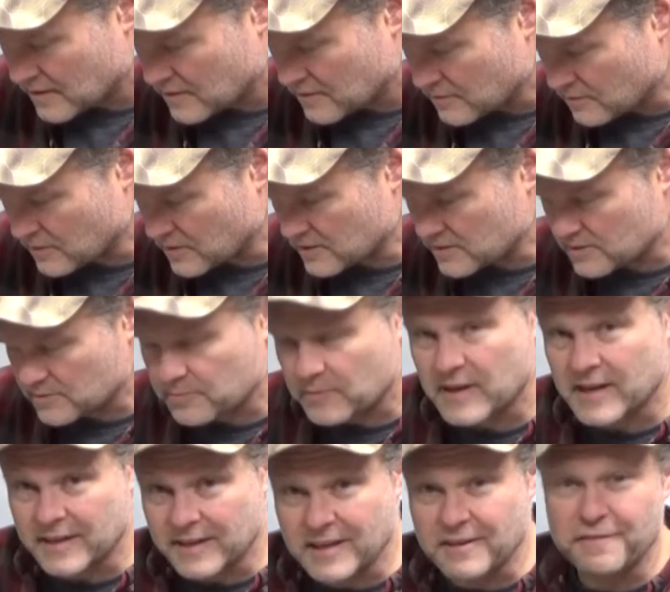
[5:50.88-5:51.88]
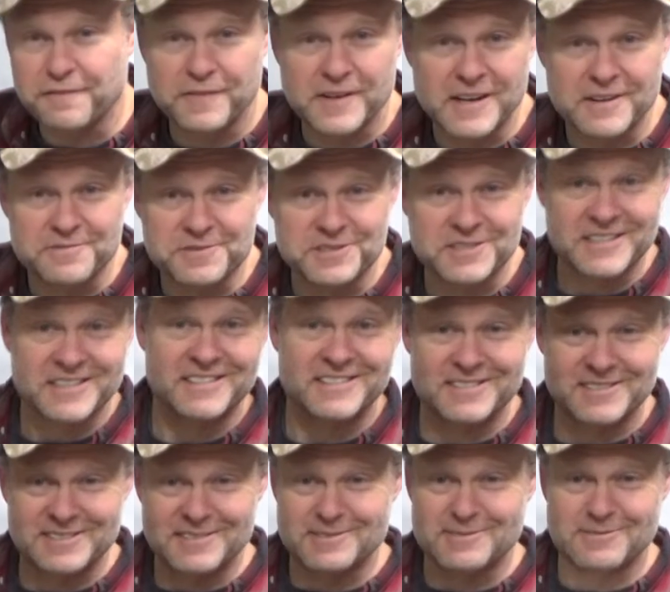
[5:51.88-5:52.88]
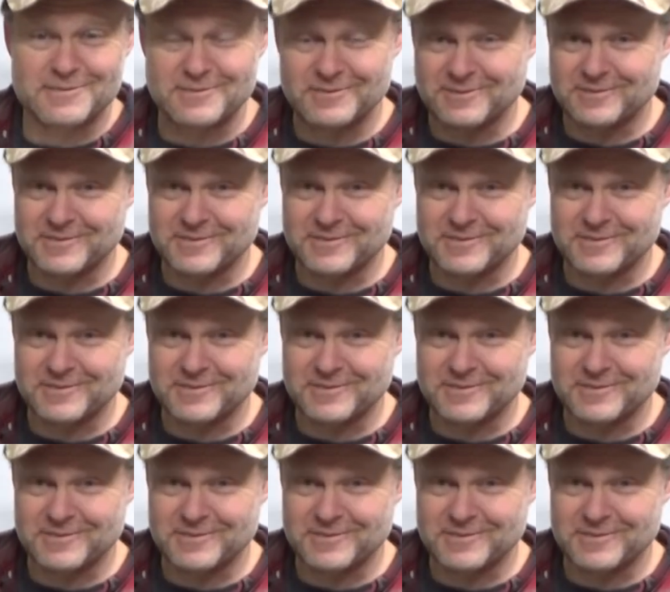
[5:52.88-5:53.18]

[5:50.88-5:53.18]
I got 5 sheets, so